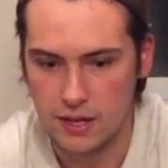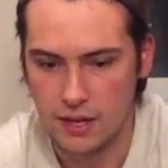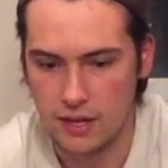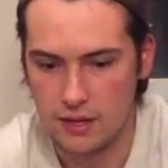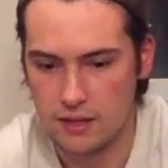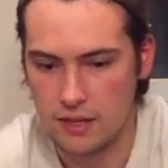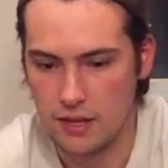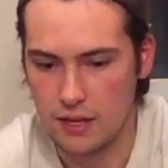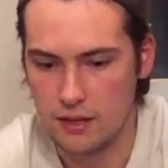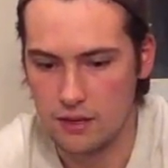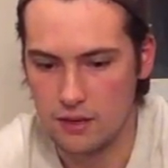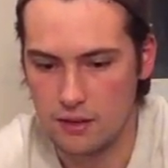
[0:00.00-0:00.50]

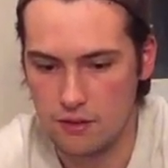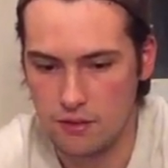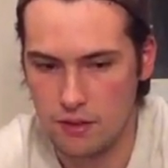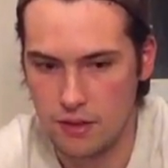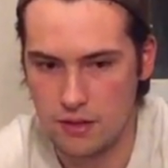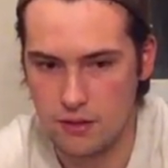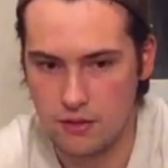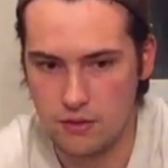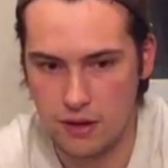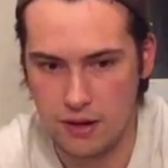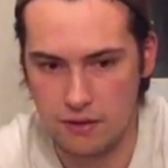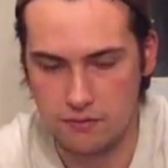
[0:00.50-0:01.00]
and then
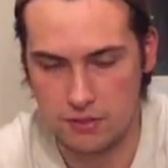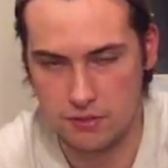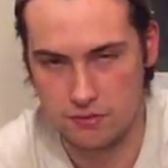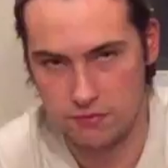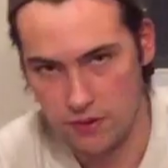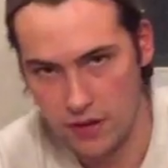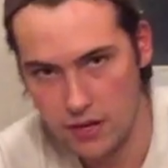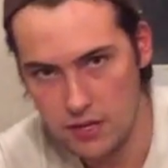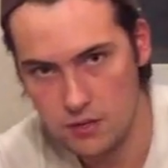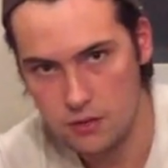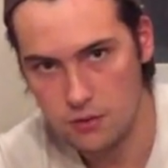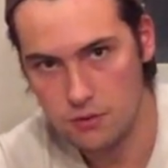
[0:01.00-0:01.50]
they either have to
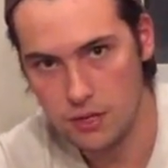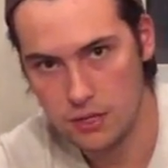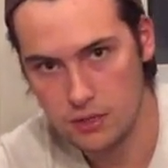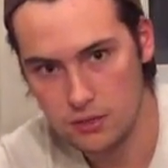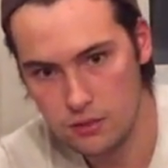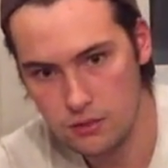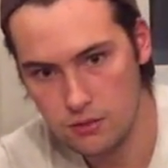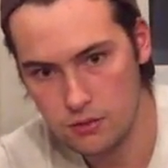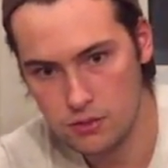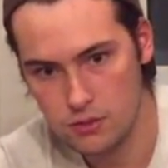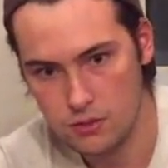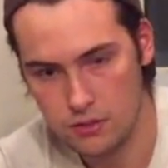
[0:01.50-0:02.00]
fight you
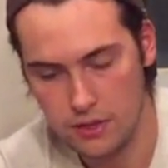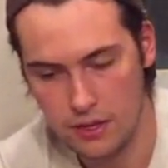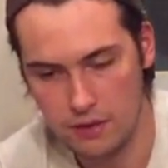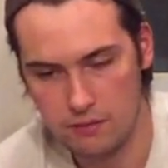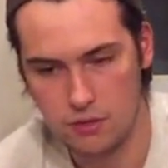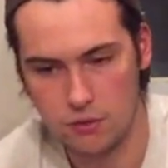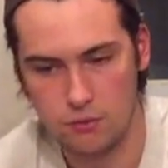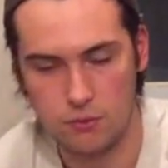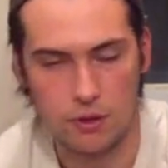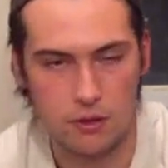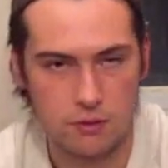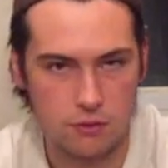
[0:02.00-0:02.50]
and lose, or they
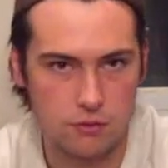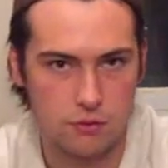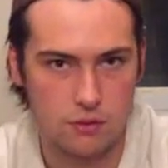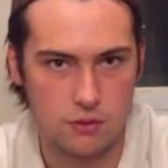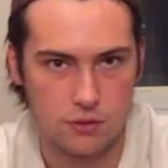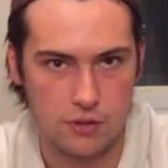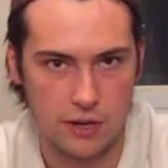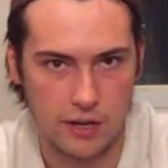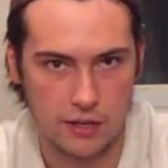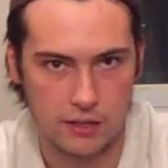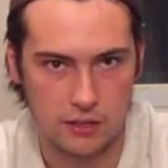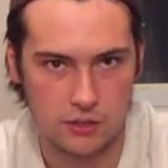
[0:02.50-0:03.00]
have to run through the
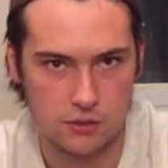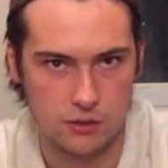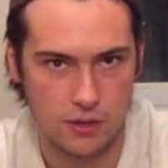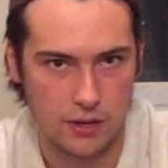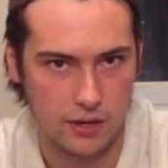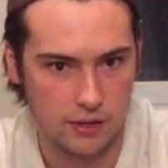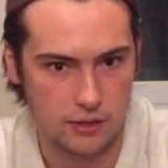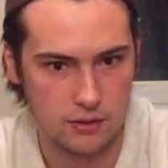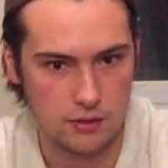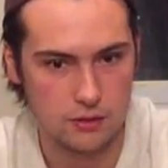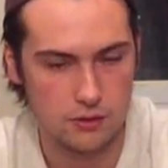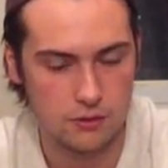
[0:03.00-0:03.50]
Dragon
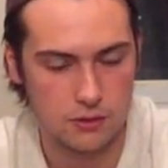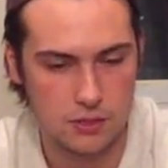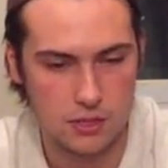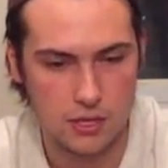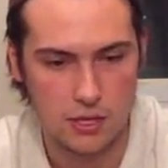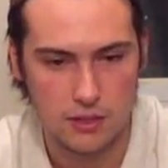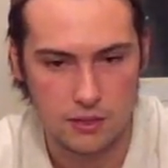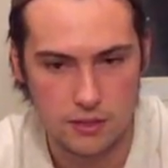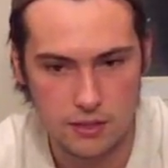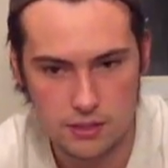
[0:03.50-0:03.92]
Strike and lose.